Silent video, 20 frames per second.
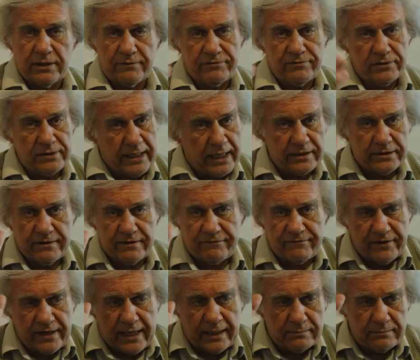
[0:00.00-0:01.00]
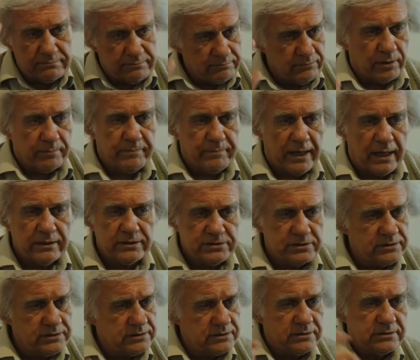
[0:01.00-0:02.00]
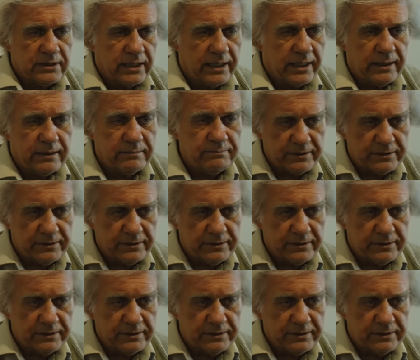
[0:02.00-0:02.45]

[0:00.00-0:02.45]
if you got a different atom, more power to you, okay?